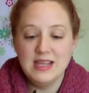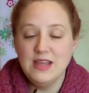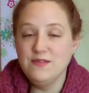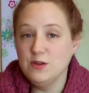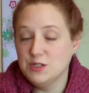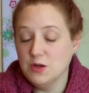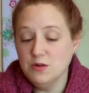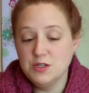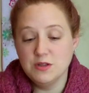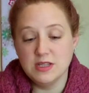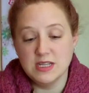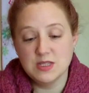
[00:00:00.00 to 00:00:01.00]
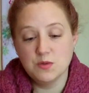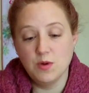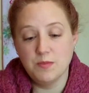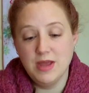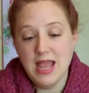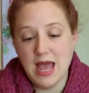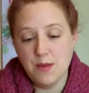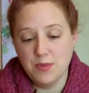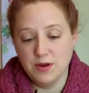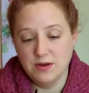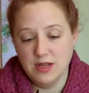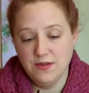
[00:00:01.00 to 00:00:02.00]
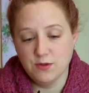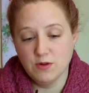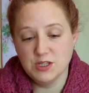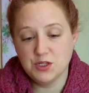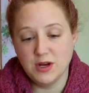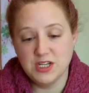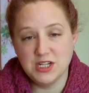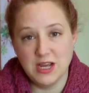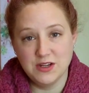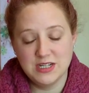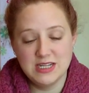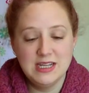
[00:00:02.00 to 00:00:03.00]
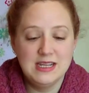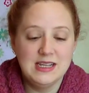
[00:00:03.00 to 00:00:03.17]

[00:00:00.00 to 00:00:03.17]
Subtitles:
If you don't do this, what may happen if they're all stretched out